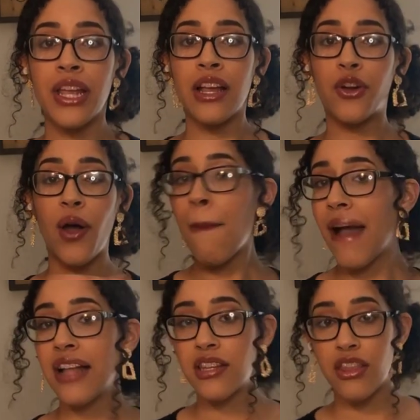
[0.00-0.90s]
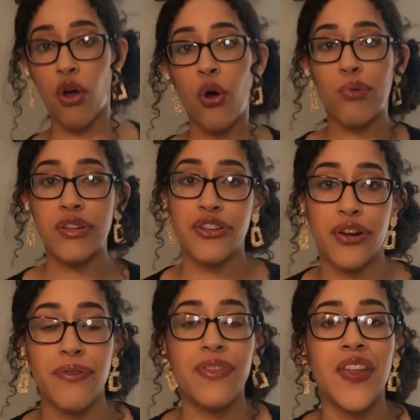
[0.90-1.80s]
going back to the whole
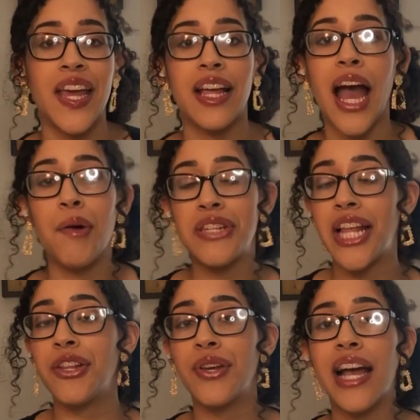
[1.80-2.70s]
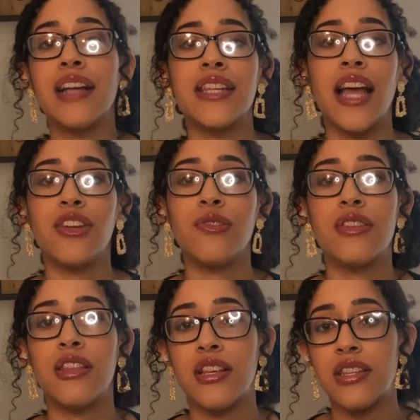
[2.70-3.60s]
reserve thing, I was telling you guys I
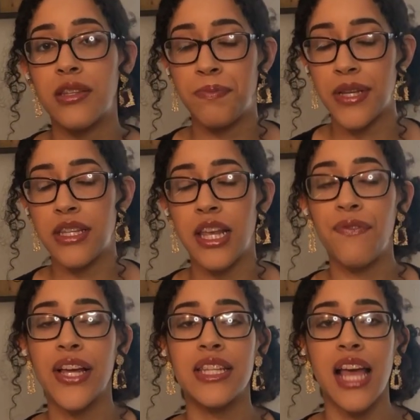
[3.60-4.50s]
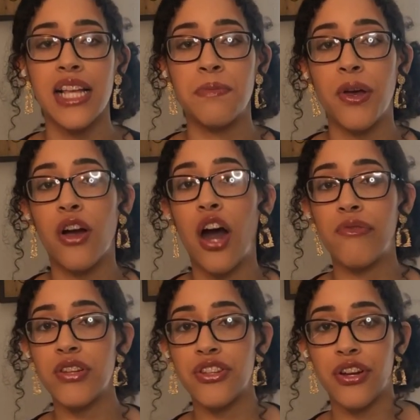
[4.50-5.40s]
used this specific textbook on
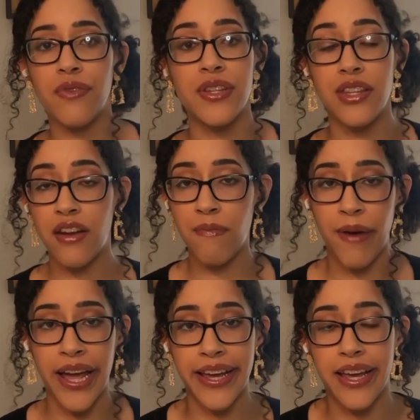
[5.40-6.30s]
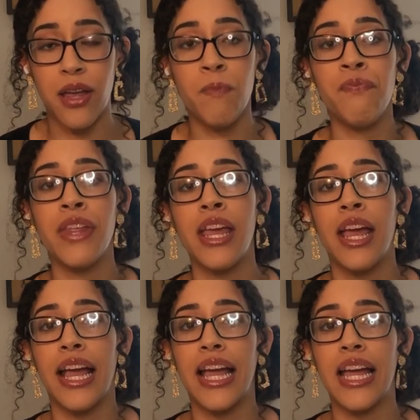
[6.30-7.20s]
reserve instead of buying it.
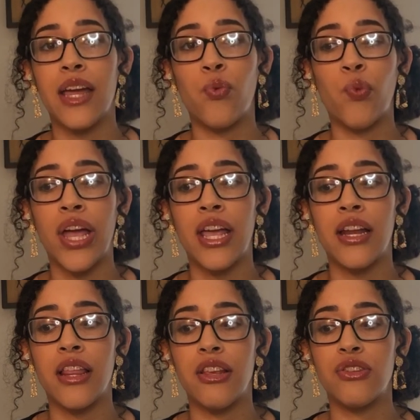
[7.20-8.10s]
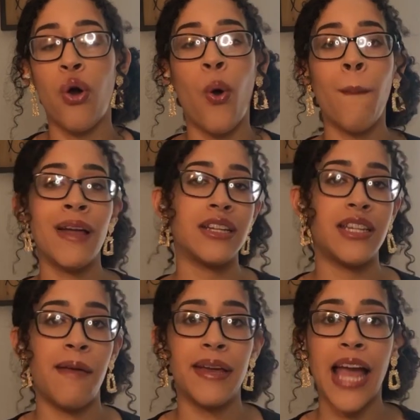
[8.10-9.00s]
And when this whole
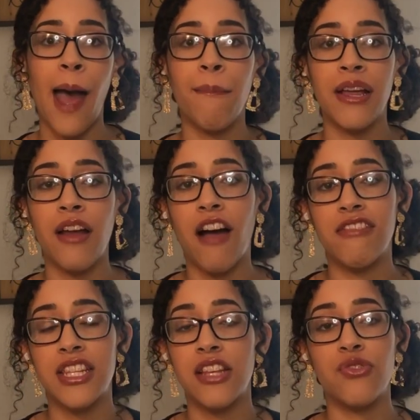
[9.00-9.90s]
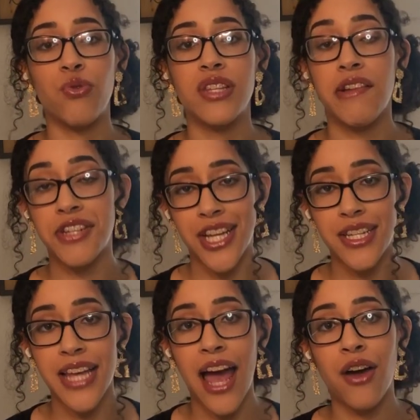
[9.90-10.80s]
pandemic happened, obviously schools have shut
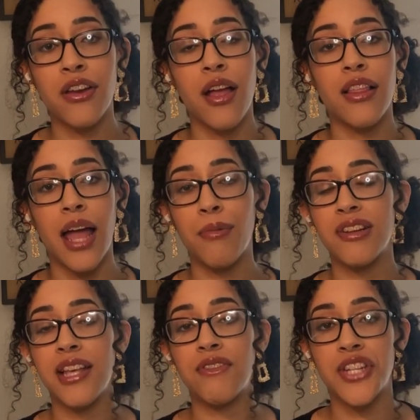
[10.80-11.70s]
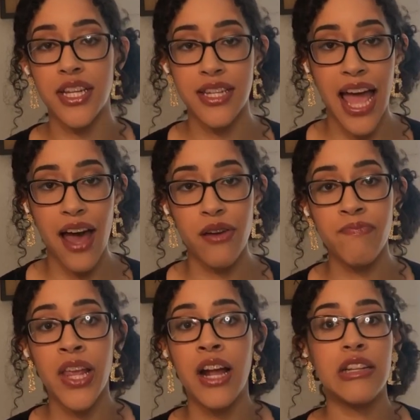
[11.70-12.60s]
down, libraries have shut down,
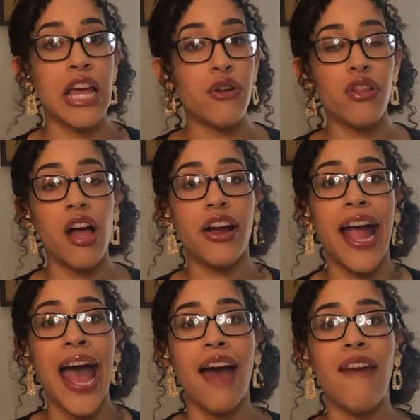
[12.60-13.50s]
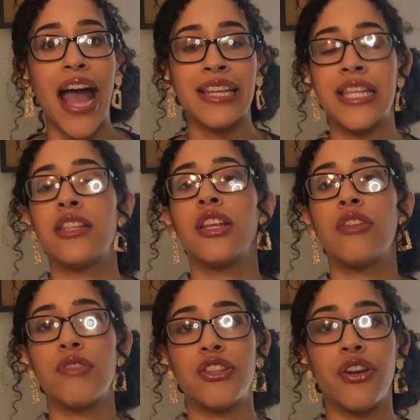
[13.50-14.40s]
so I no longer have access to the
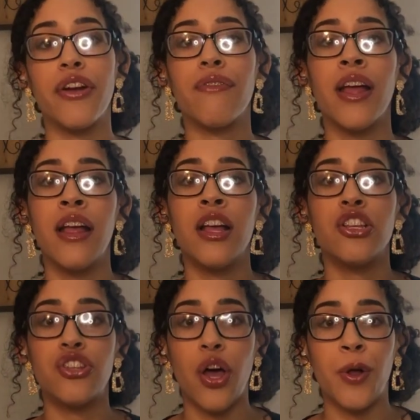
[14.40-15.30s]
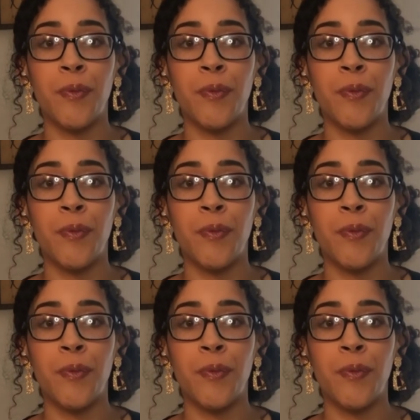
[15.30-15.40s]
reserve. So